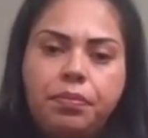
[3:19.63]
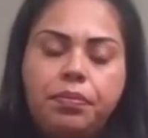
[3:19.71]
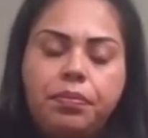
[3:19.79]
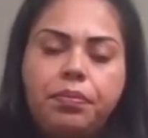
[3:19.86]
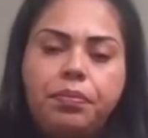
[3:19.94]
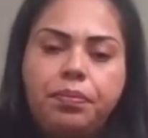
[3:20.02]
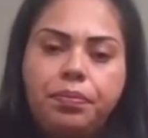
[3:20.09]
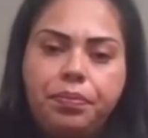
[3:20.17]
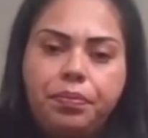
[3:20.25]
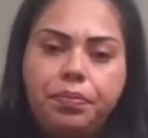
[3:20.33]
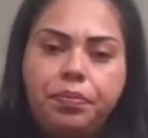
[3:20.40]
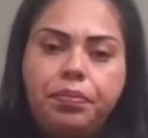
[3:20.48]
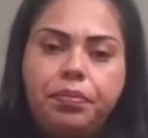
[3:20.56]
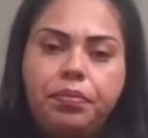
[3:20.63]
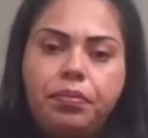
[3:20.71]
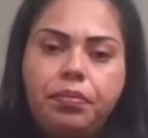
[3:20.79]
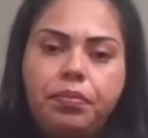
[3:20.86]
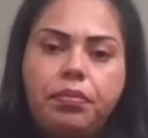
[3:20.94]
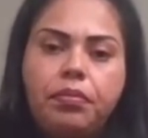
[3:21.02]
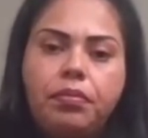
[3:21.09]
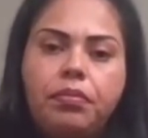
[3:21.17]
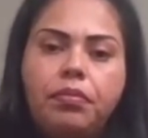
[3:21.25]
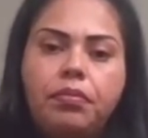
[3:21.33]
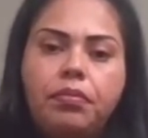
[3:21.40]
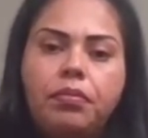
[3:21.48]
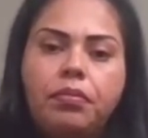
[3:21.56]

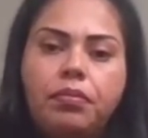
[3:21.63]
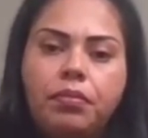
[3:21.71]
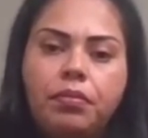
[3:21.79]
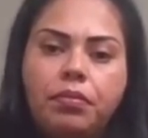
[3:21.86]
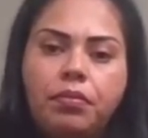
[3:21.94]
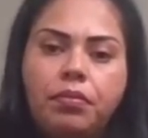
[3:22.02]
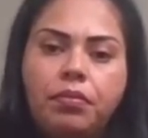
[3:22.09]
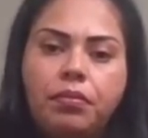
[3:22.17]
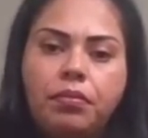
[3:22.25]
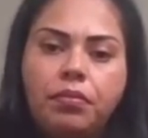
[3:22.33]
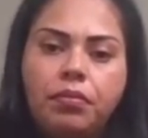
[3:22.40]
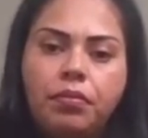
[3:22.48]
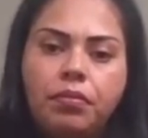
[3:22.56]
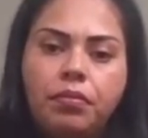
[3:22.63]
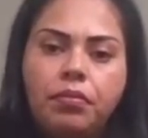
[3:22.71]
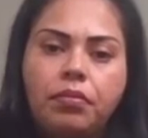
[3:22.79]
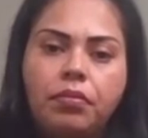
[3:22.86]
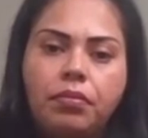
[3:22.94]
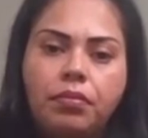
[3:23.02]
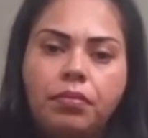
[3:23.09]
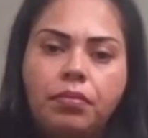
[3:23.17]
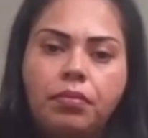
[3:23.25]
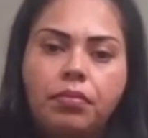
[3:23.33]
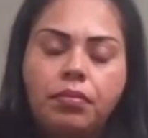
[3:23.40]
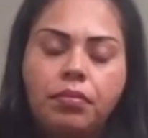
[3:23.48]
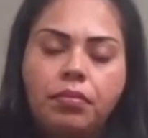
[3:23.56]

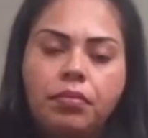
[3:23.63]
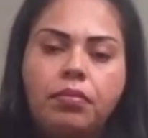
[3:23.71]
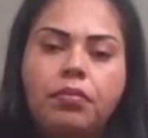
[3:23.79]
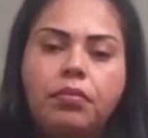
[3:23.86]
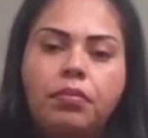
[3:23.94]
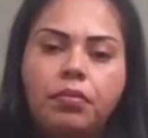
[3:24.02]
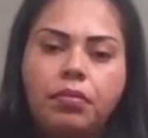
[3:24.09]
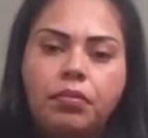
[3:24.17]
(silent)